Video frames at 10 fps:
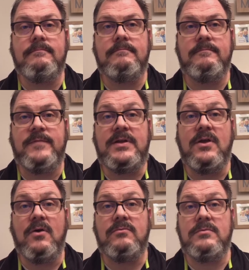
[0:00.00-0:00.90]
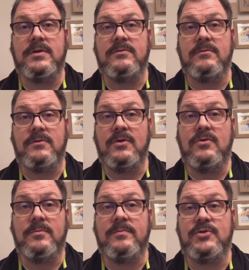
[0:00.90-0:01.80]
video, this
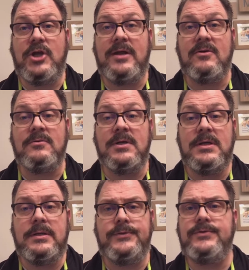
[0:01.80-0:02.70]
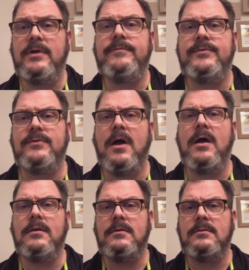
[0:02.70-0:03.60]
YouTube channel, this stuff is
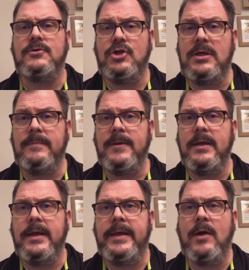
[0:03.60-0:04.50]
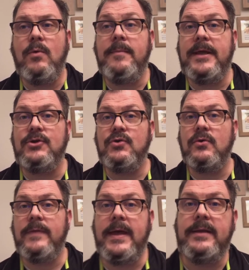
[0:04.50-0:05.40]
not cheap, and I want to make
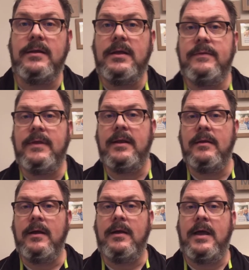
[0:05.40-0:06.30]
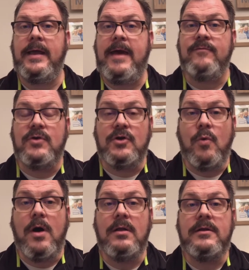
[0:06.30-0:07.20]
sure that I have good
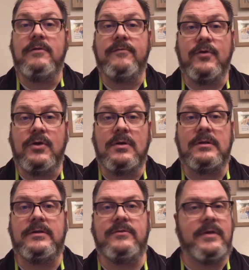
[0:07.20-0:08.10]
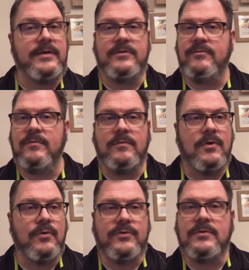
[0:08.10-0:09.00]
quality for you to listen, as if
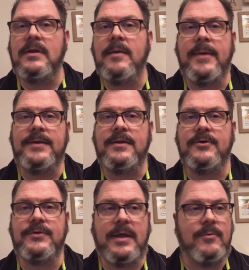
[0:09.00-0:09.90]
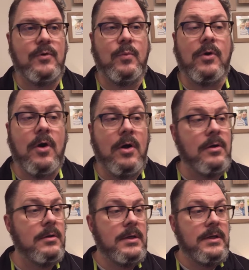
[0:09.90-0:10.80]
you're sitting at my dinner table and we're
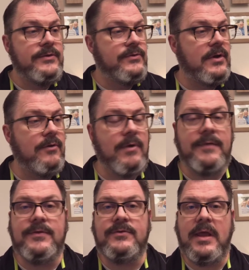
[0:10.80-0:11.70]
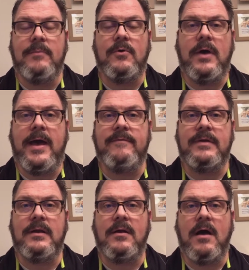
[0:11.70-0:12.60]
all sitting around this table
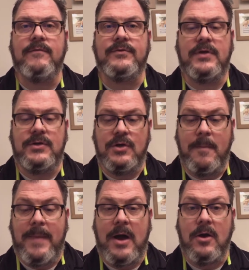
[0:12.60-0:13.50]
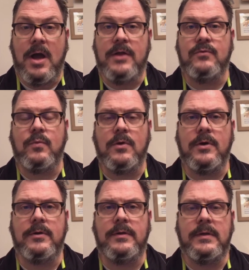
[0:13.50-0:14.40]
having a conversation about God's word.